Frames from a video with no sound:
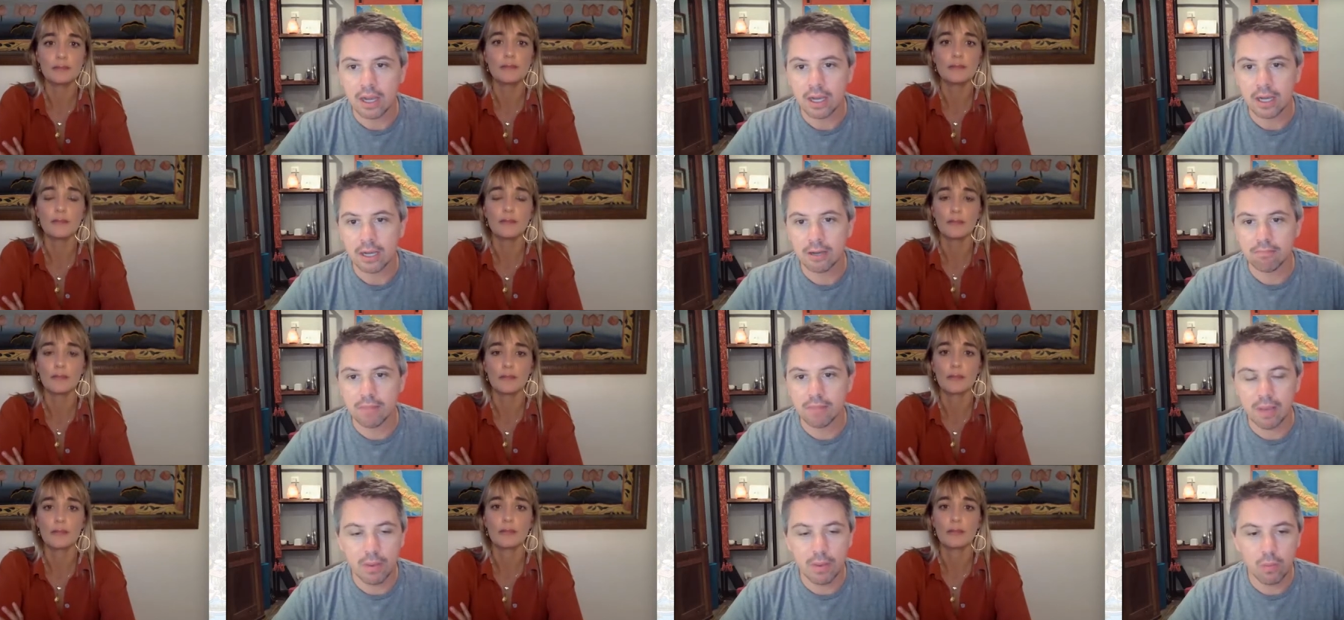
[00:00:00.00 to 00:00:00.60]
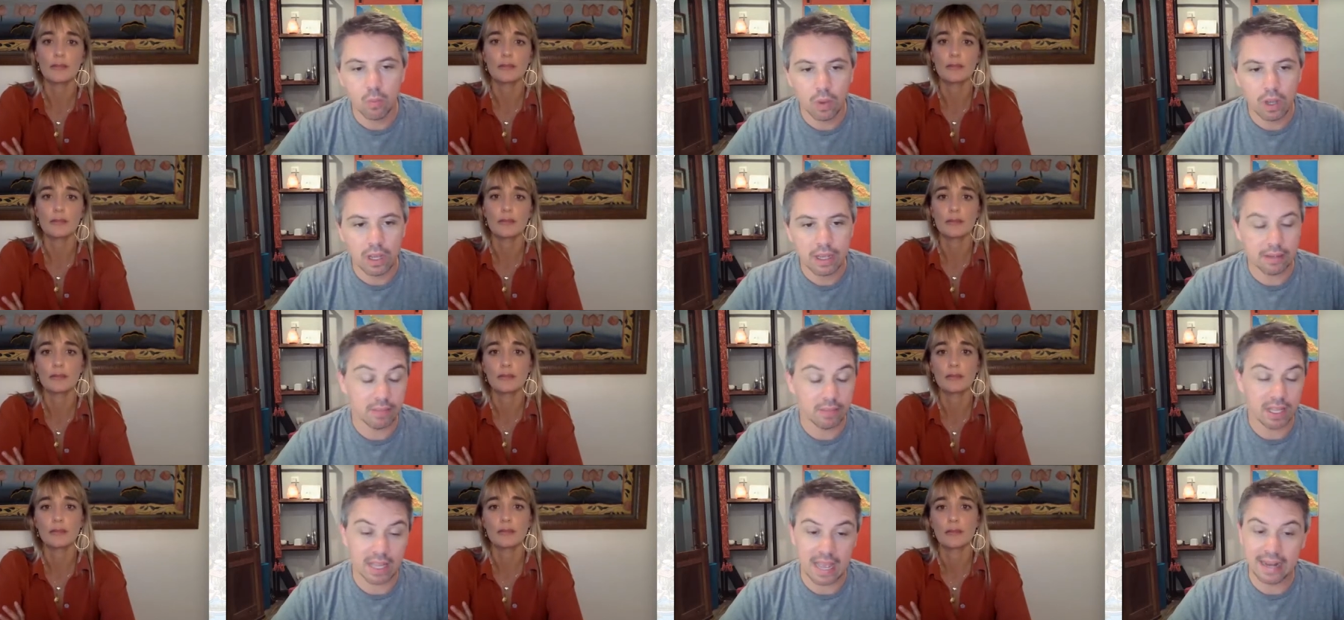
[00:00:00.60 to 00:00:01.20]
Speaker 1: Um, I mean,
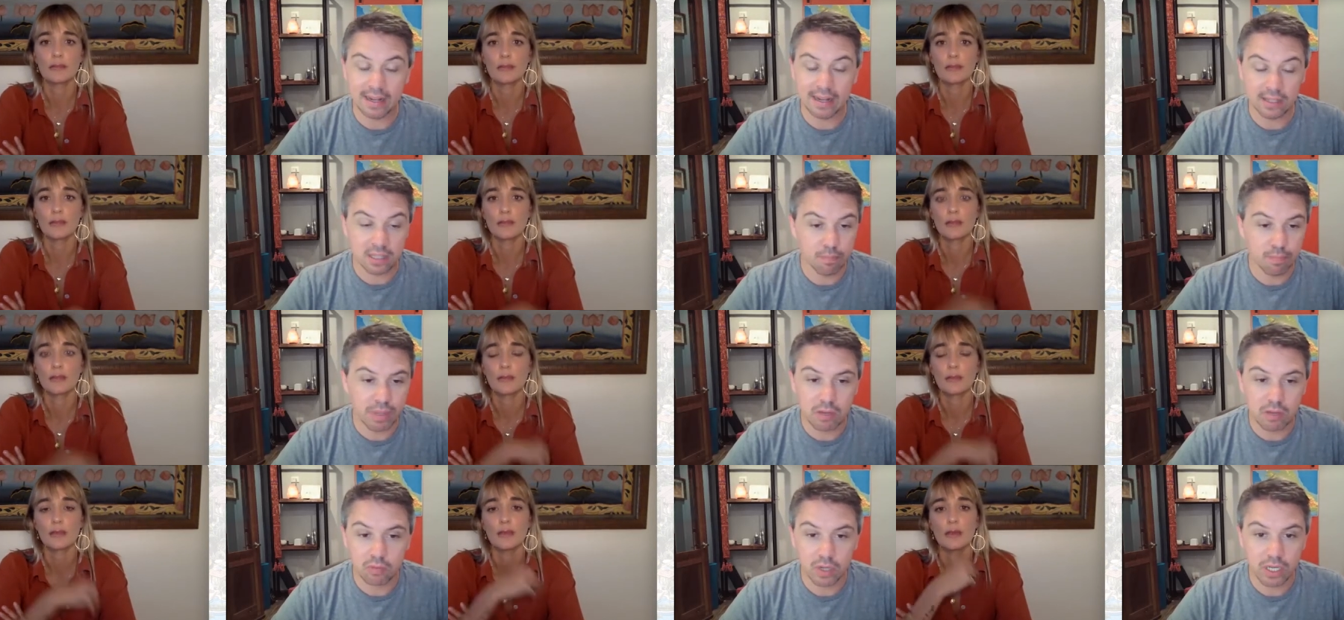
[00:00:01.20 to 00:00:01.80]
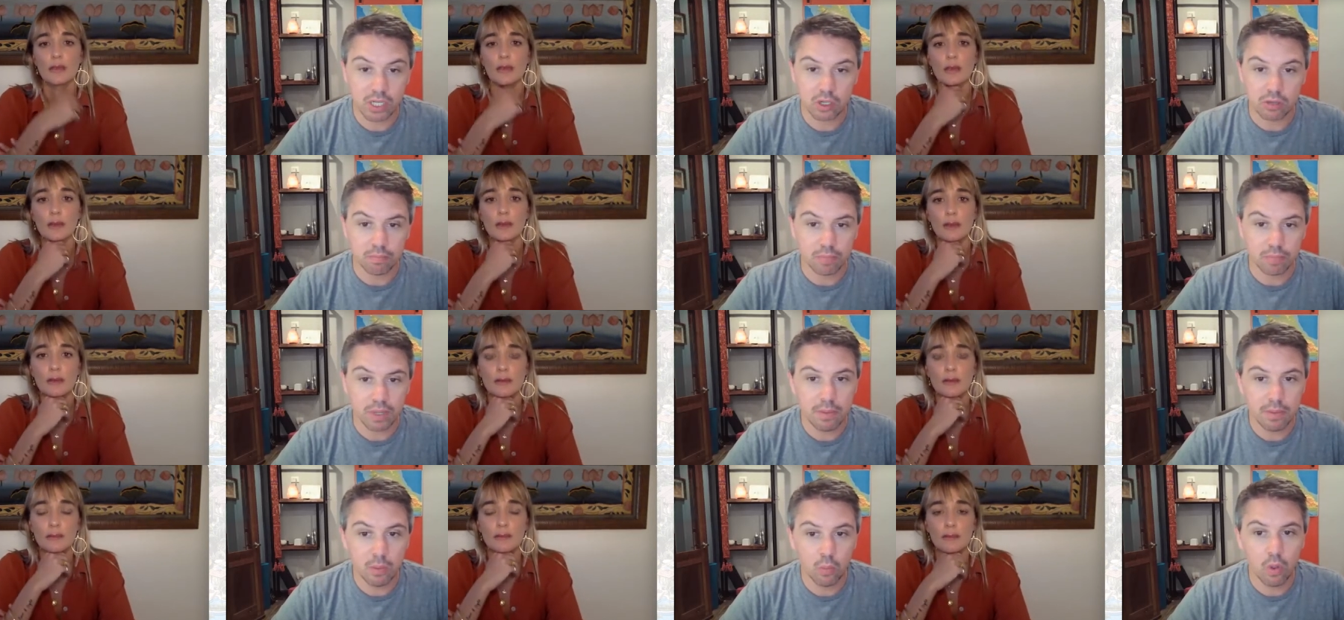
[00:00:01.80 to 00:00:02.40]
and it's a big
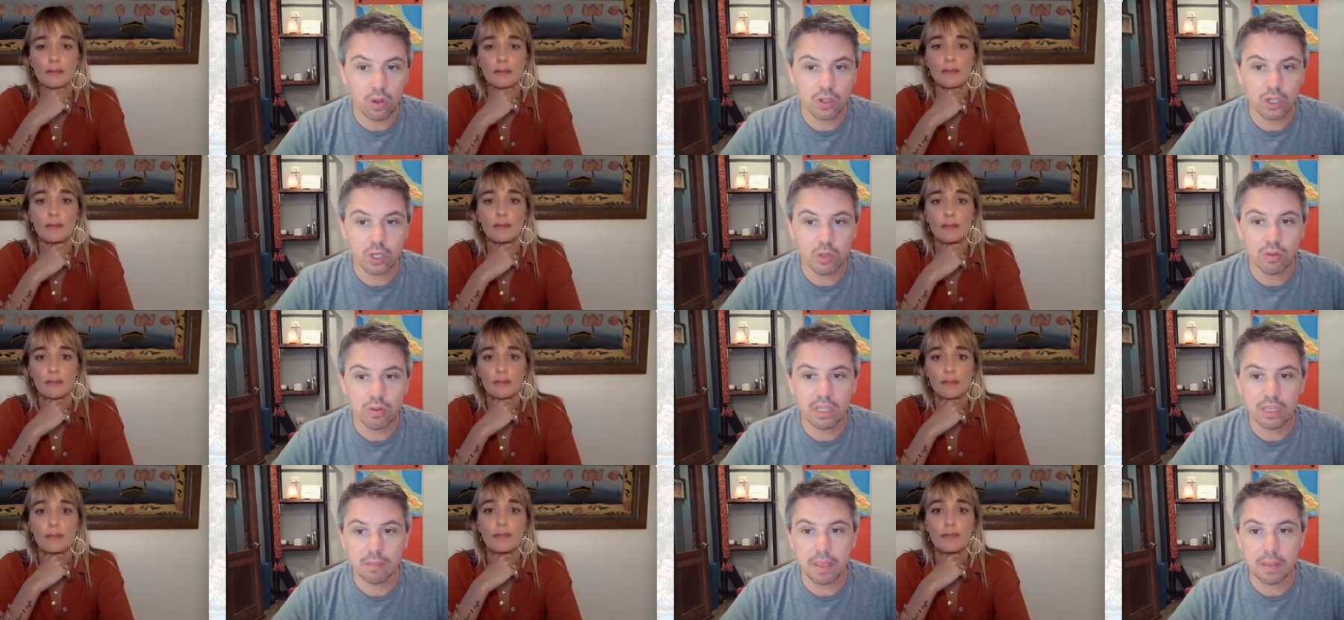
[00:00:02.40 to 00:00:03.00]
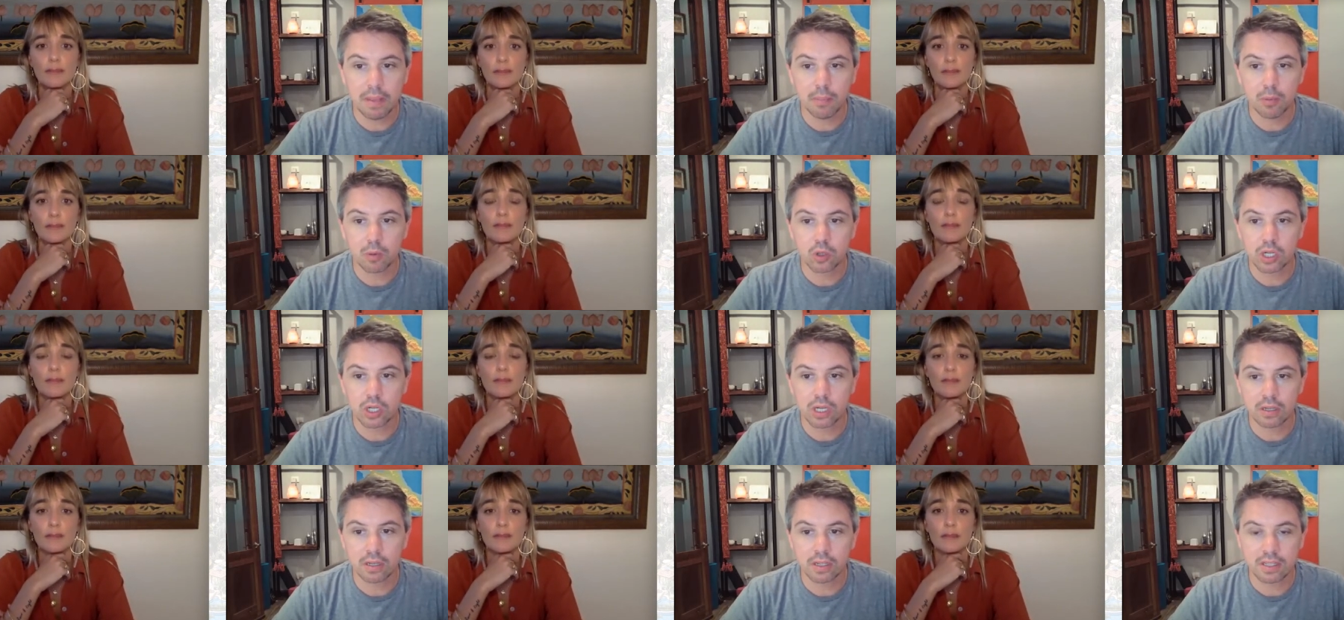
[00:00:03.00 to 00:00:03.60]
region but i mean what do you think
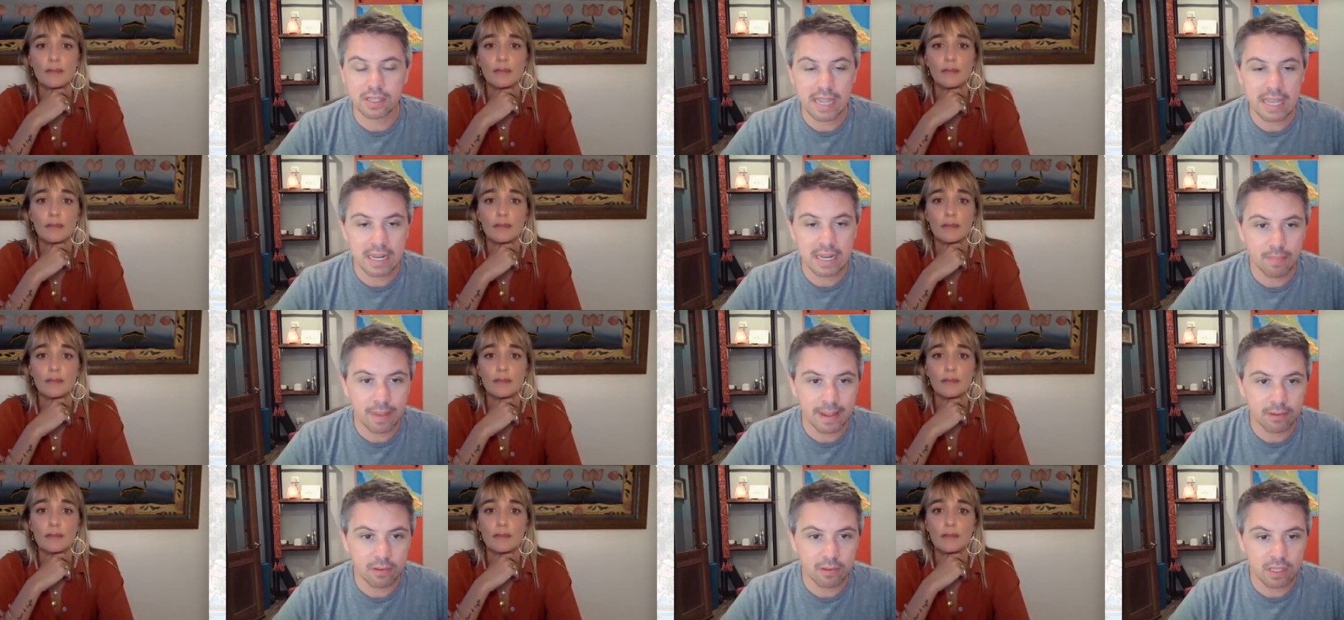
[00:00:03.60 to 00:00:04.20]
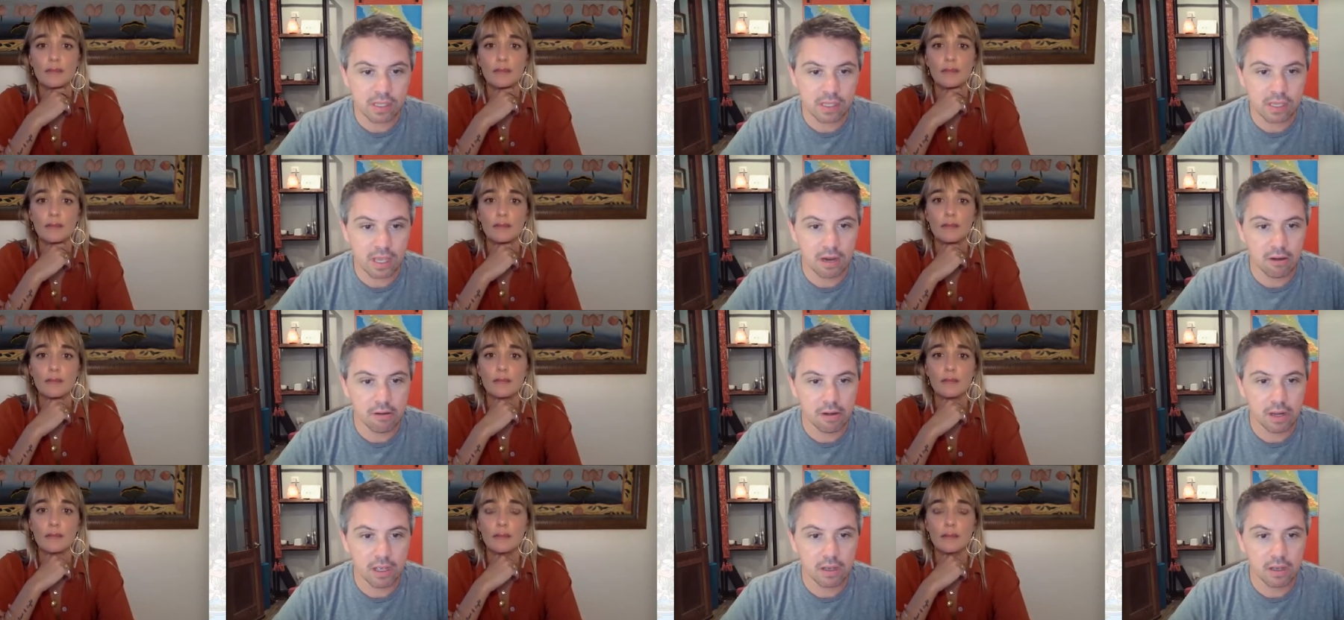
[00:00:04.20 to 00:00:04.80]
people should understand about this
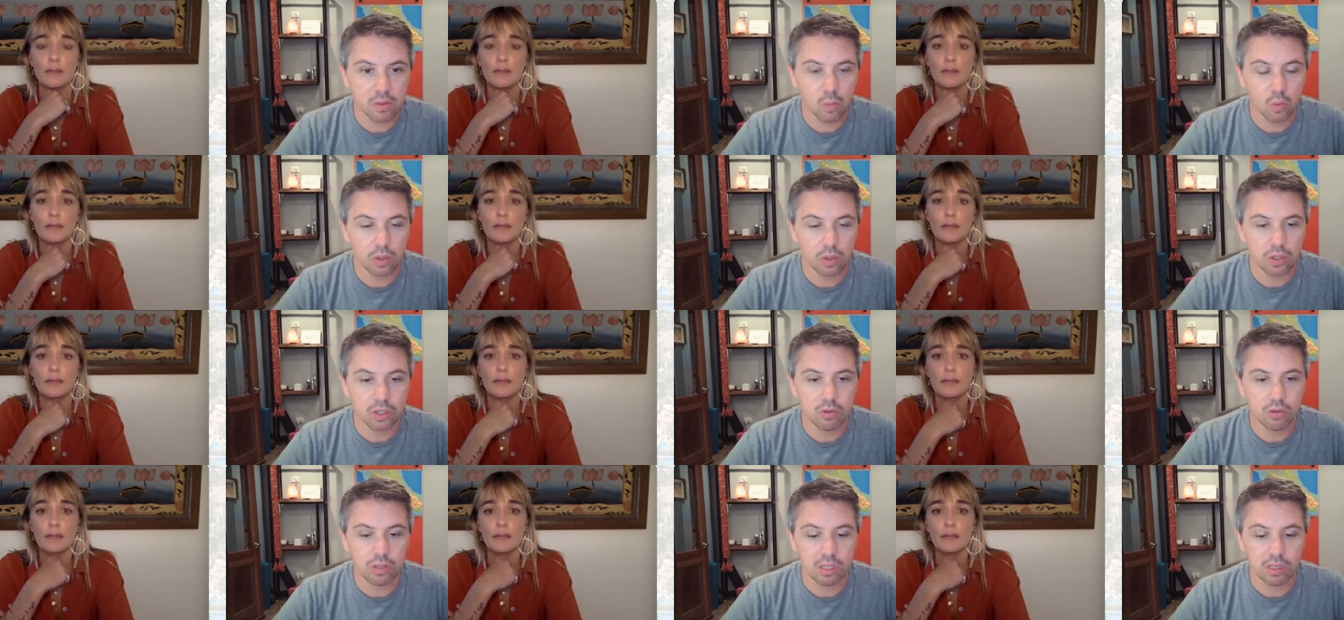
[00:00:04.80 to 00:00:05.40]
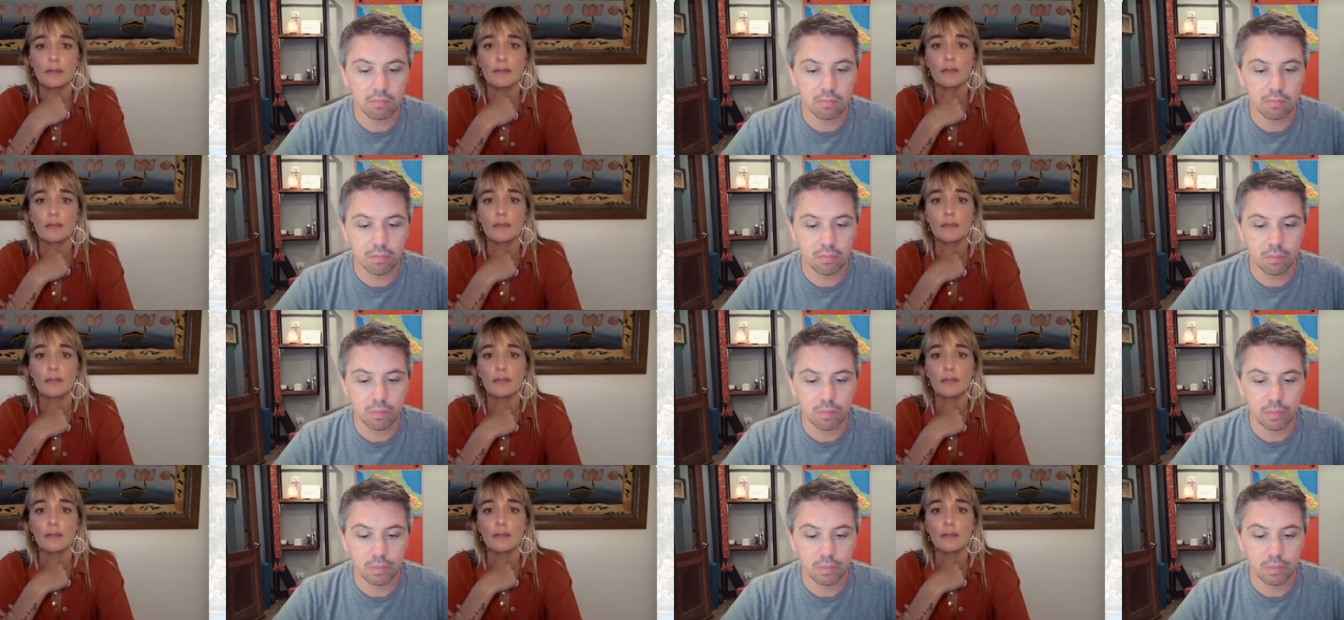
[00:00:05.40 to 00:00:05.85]
area what do you think